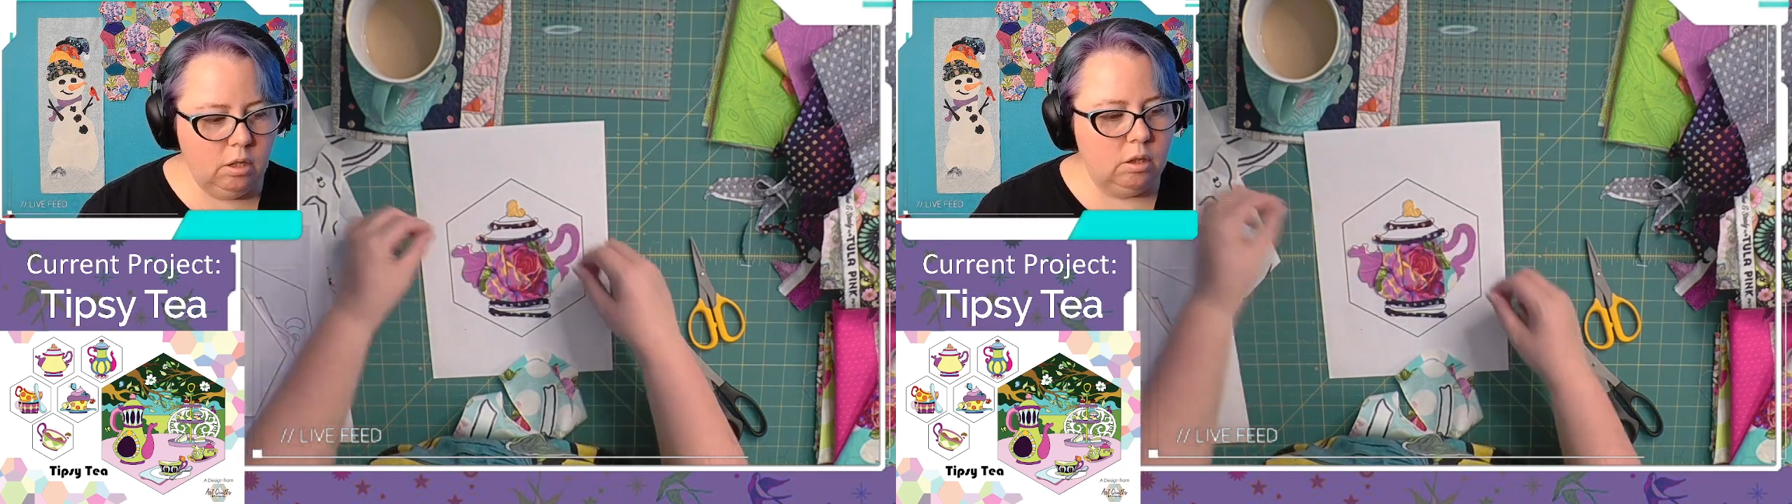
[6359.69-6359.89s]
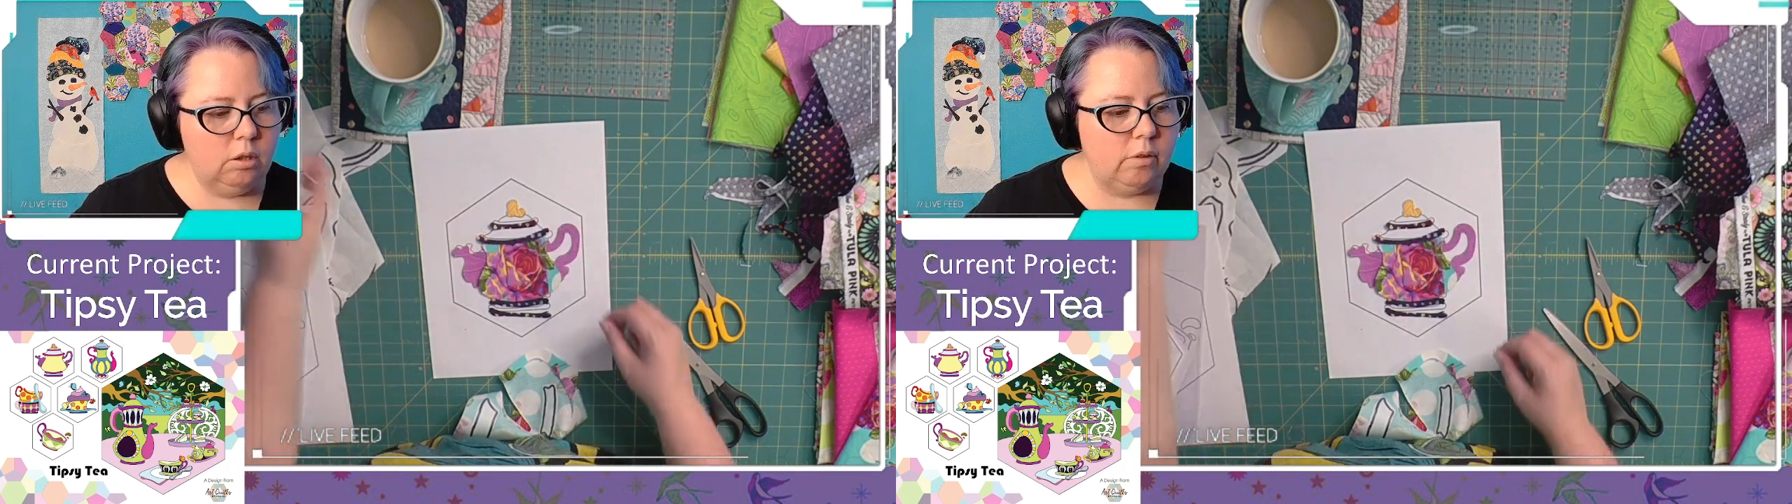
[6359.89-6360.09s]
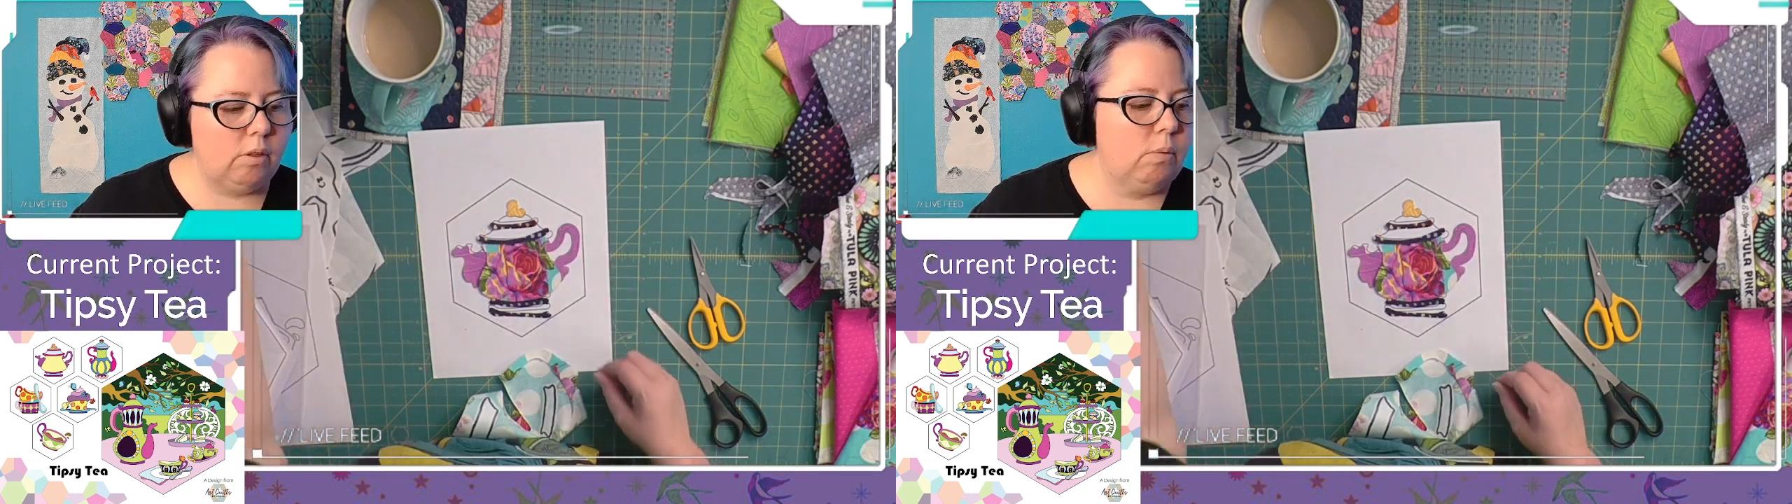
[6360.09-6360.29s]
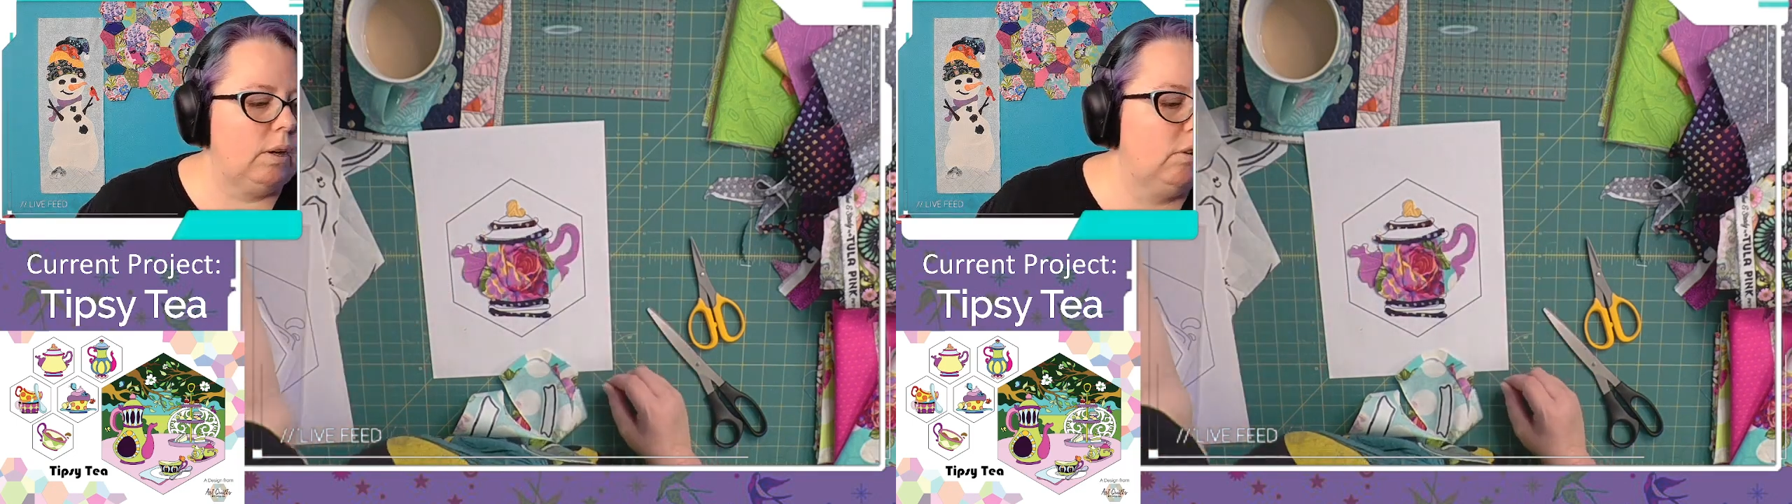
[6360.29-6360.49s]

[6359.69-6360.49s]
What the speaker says: because that's what I